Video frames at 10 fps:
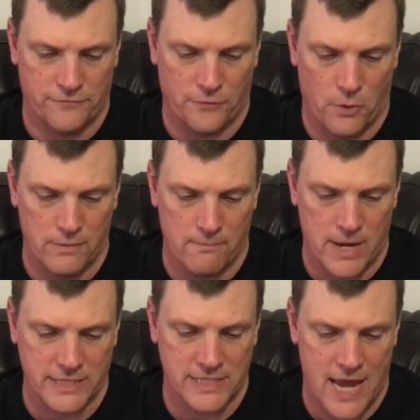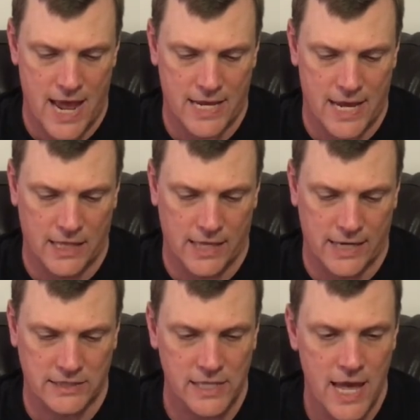Ford Mustang
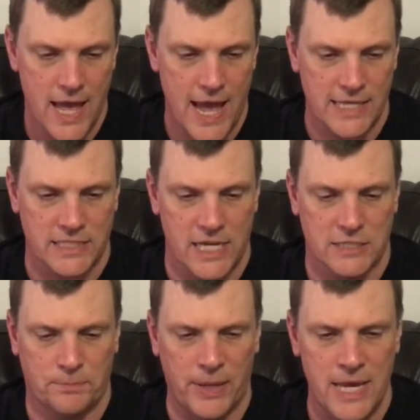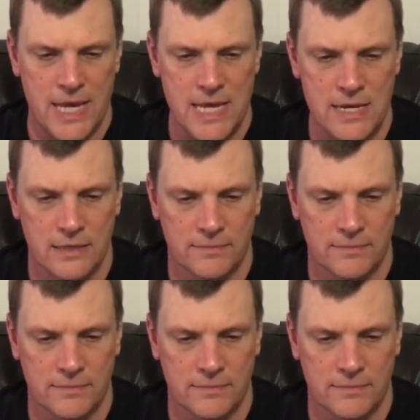LX SSP.